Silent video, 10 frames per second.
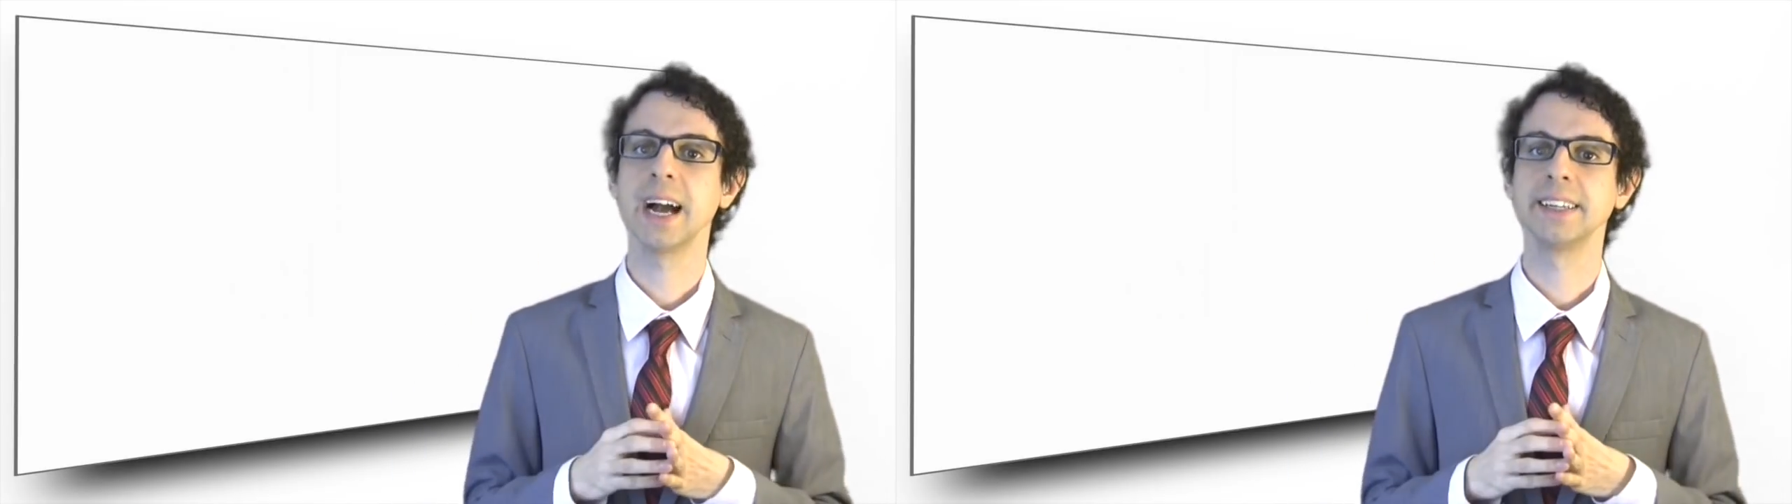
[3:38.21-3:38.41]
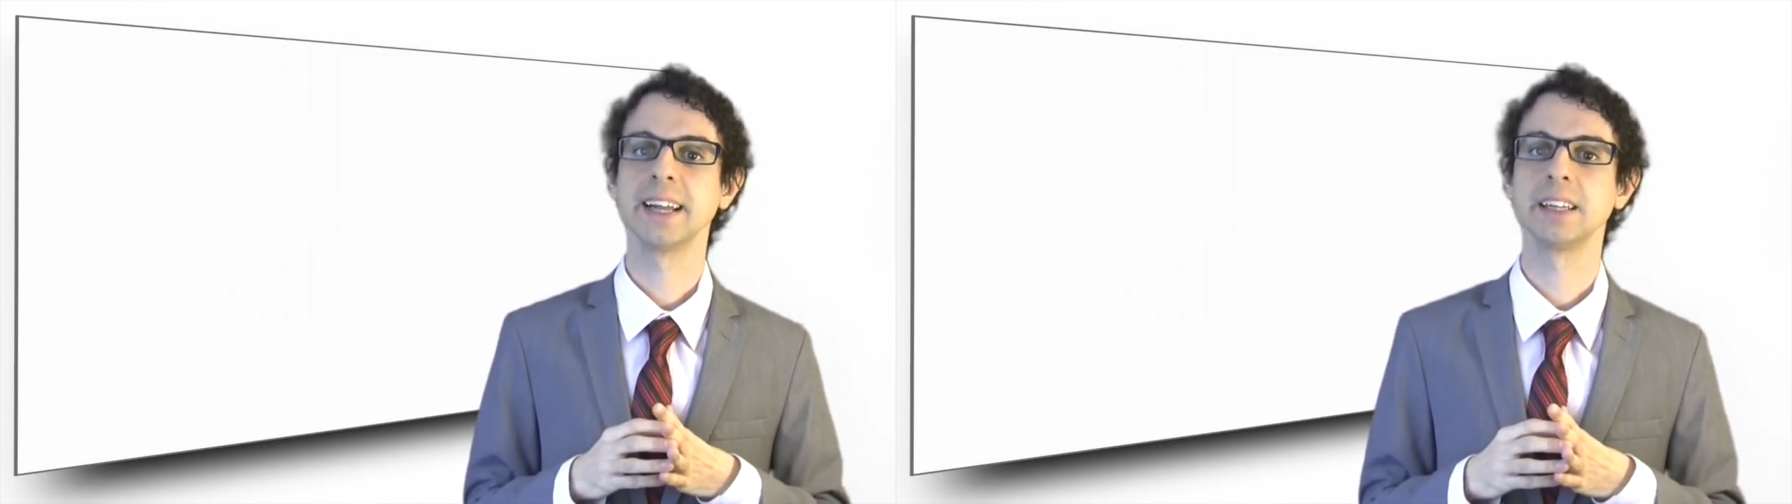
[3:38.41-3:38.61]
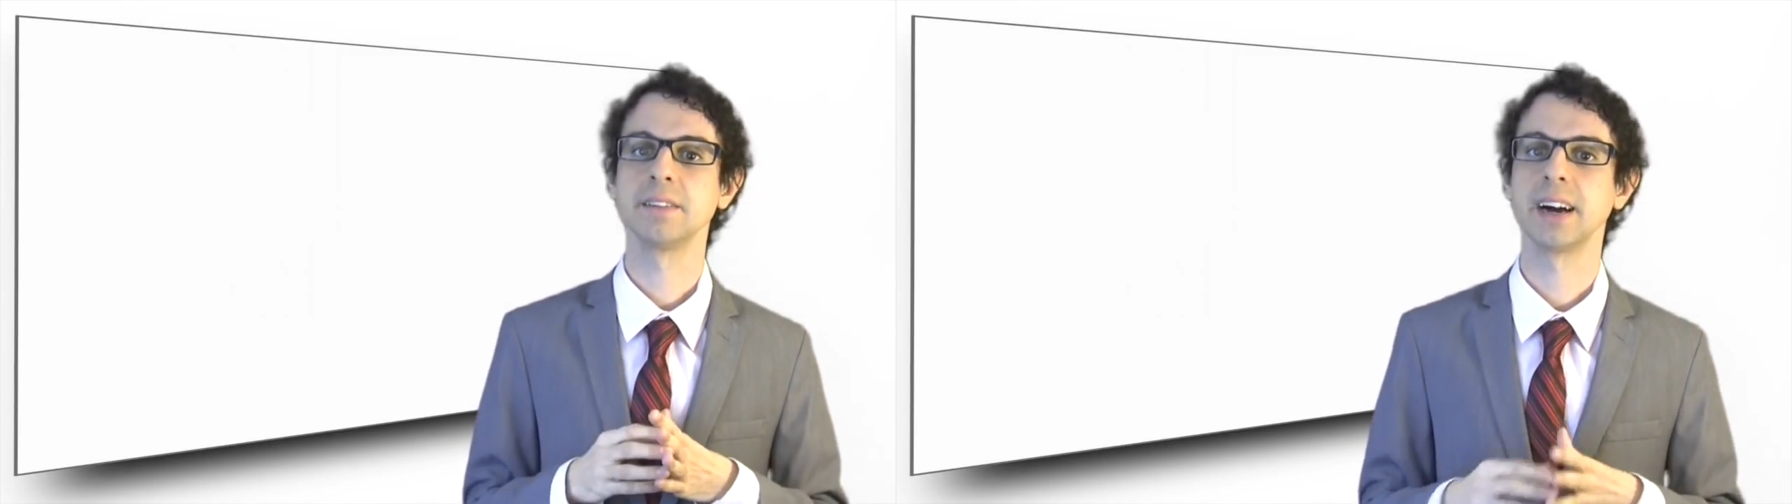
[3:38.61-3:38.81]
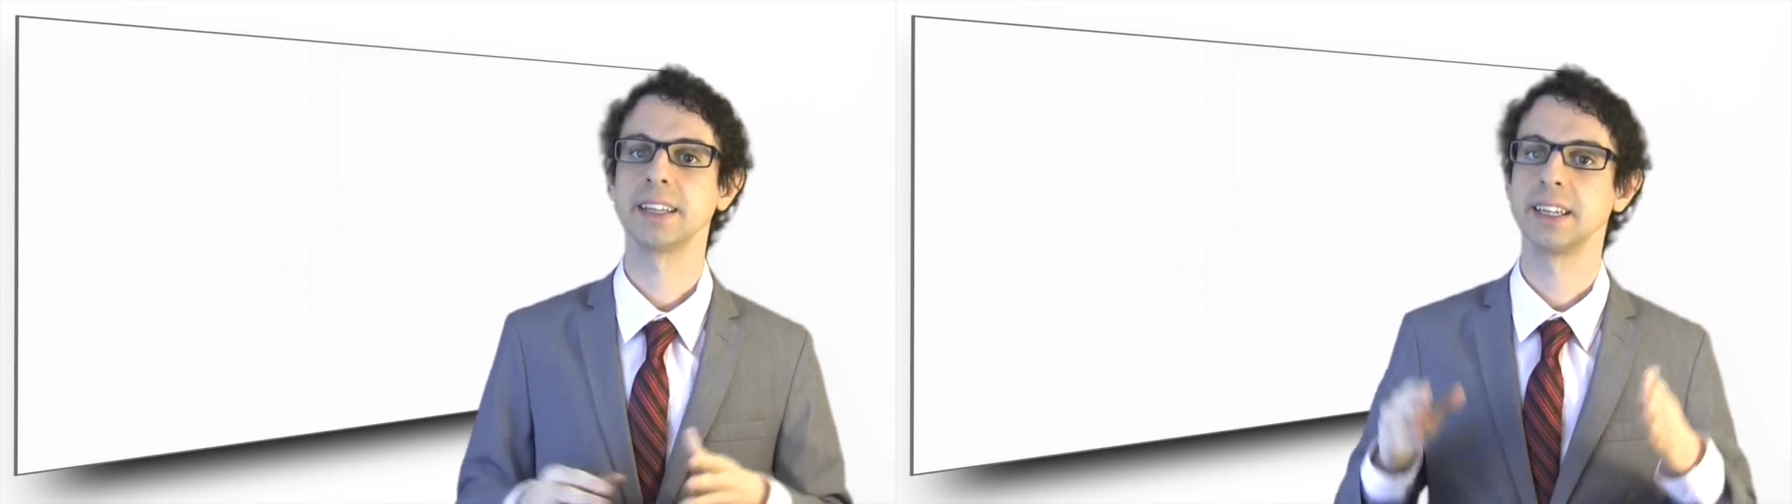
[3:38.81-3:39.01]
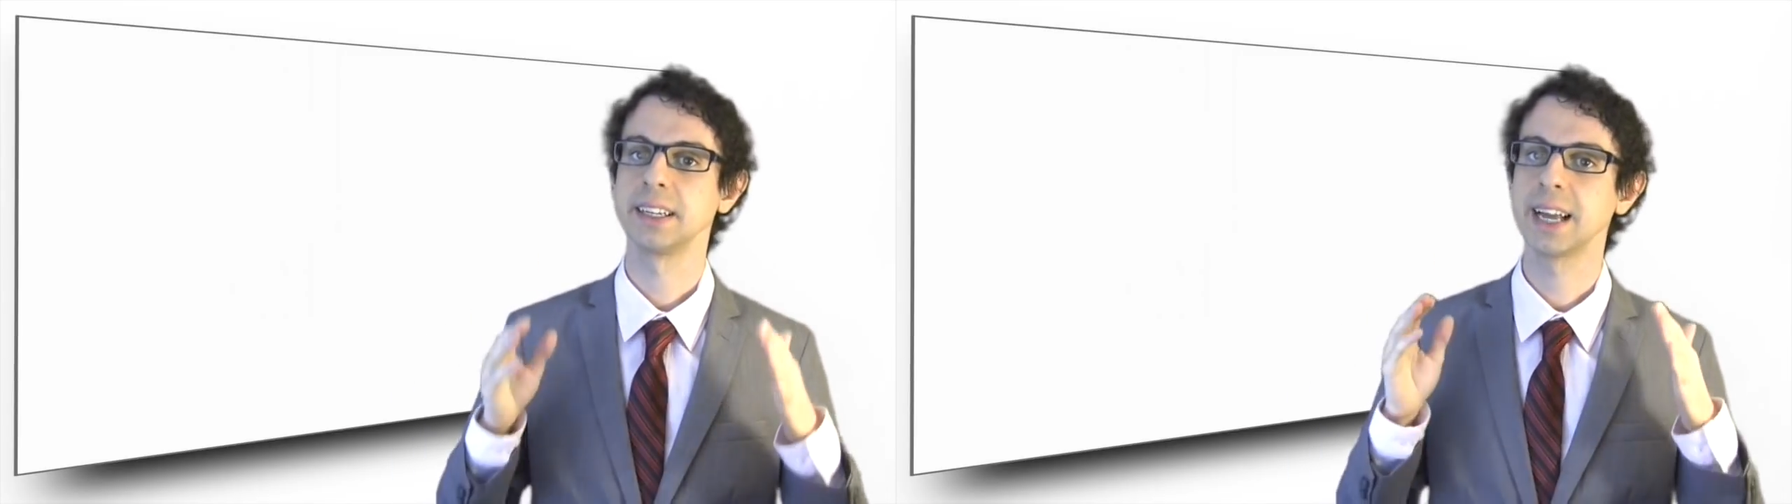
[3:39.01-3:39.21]

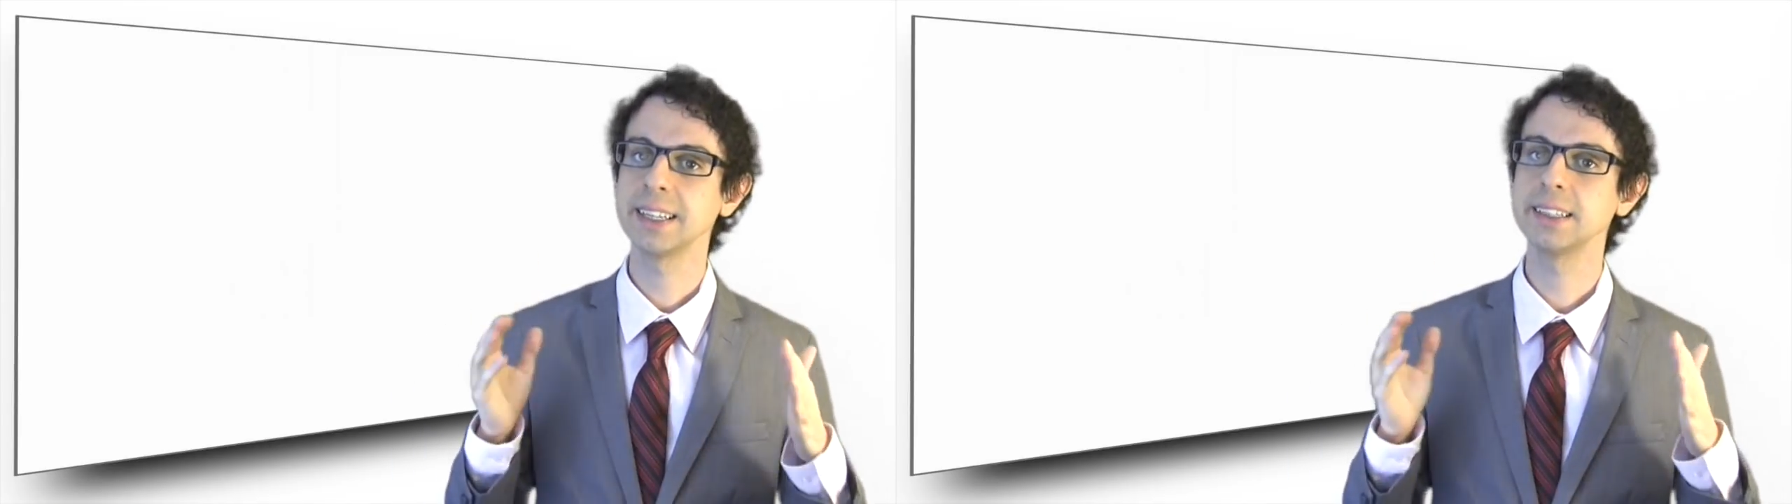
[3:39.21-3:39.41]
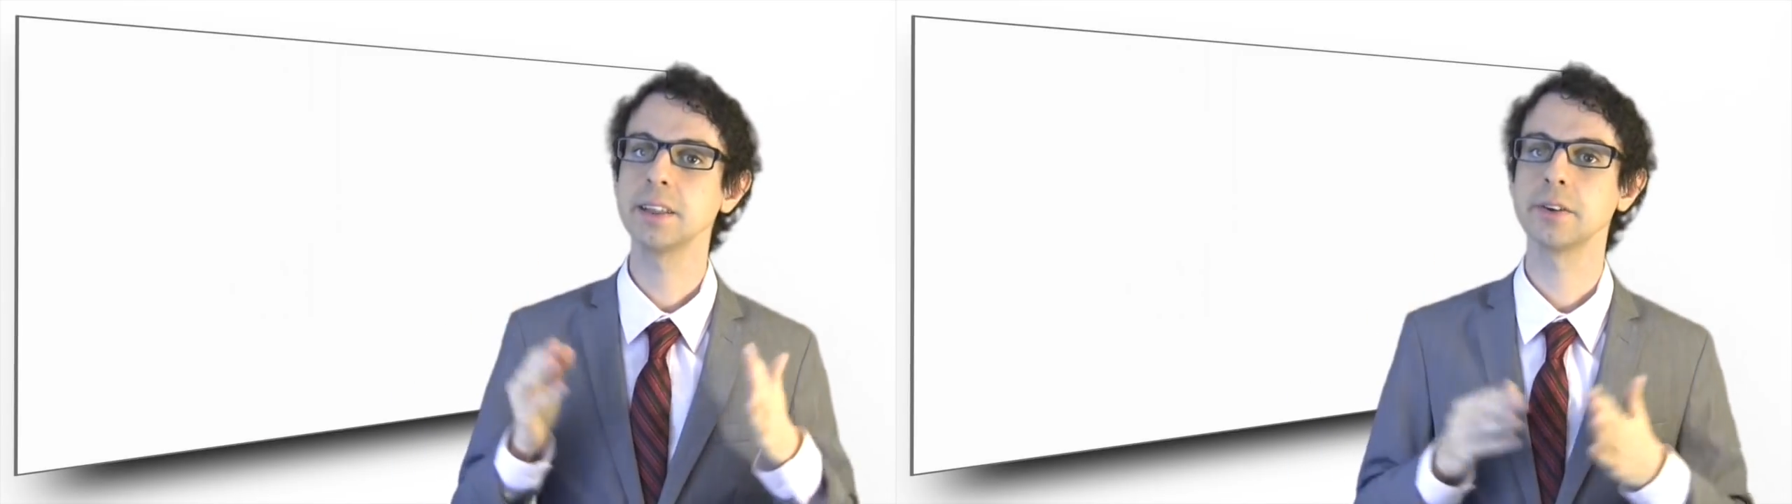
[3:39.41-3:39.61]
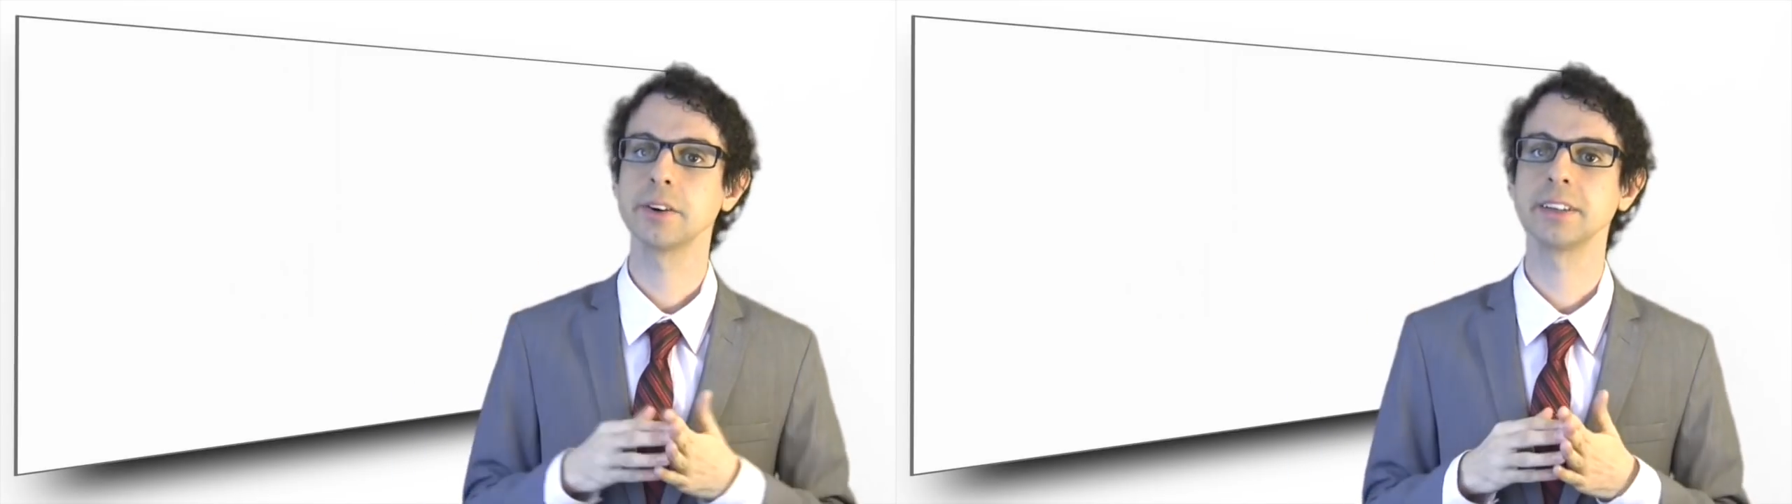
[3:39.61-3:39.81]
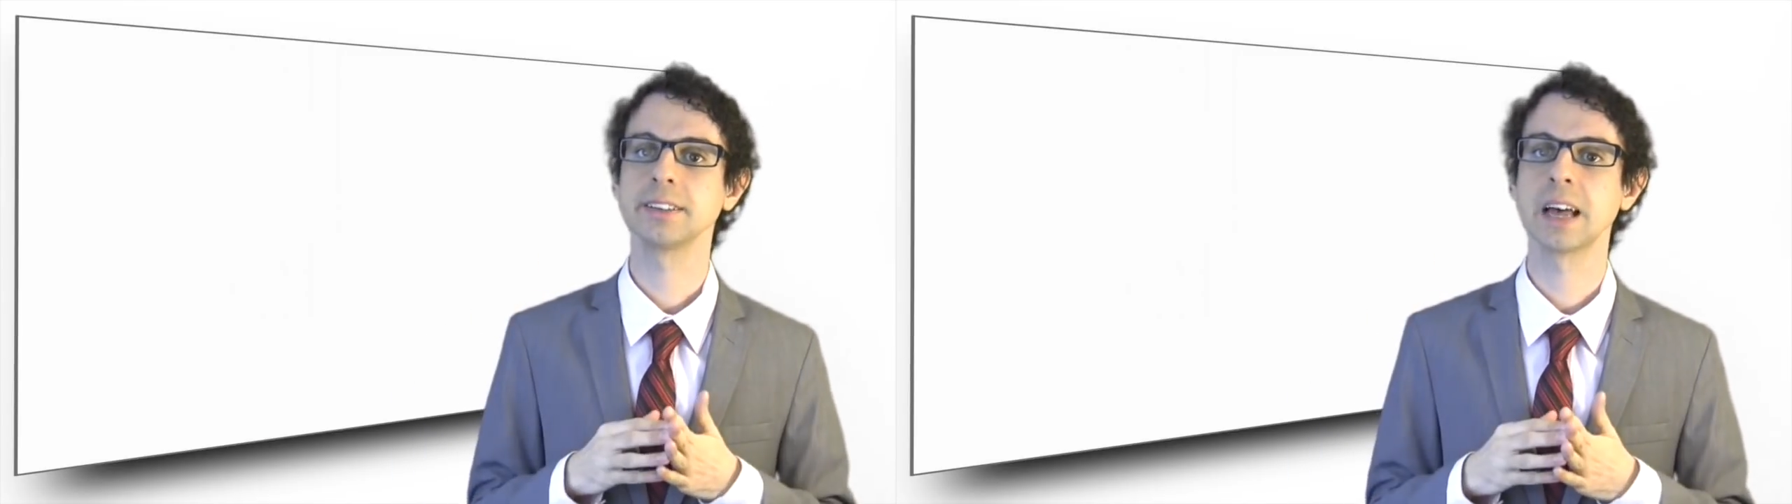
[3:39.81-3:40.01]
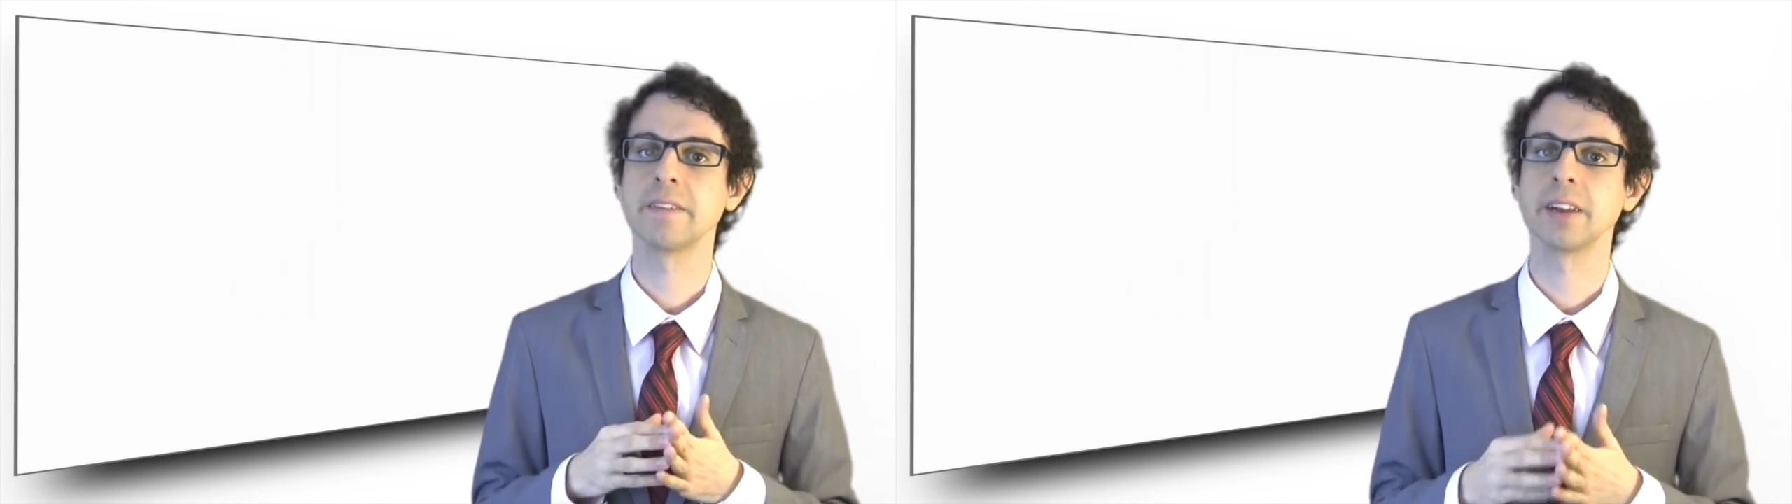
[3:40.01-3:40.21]
identified in
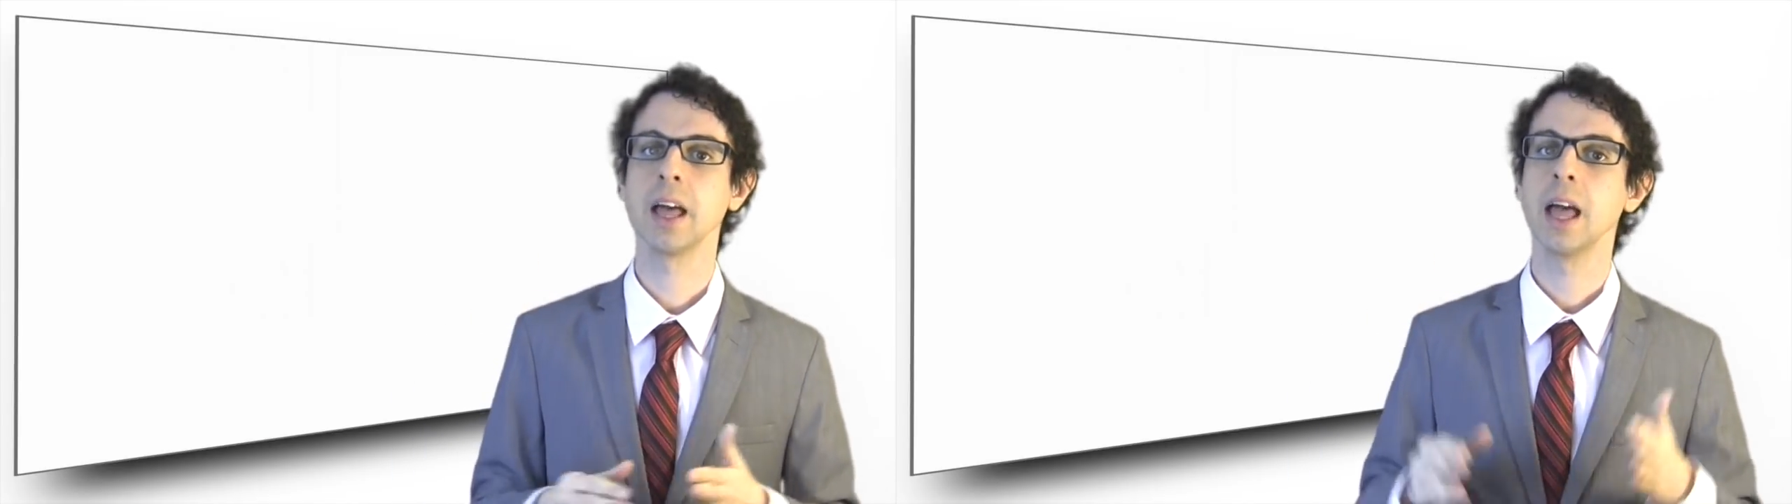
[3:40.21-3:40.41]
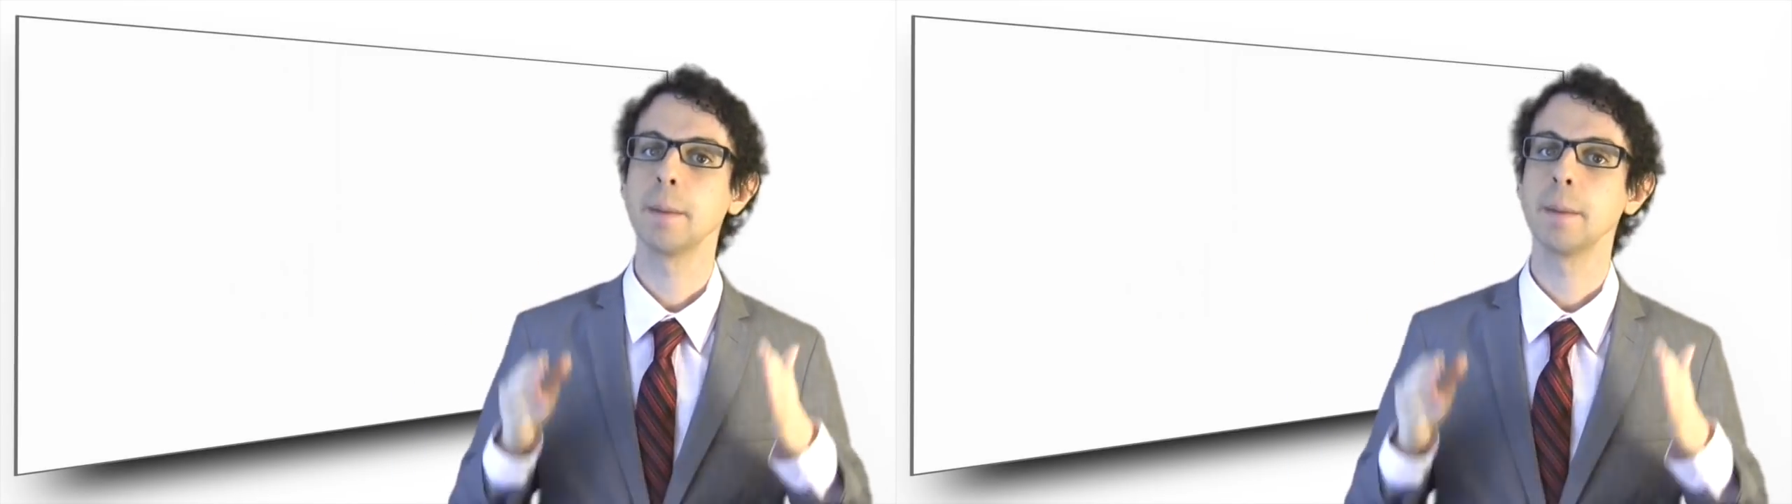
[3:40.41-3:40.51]
1937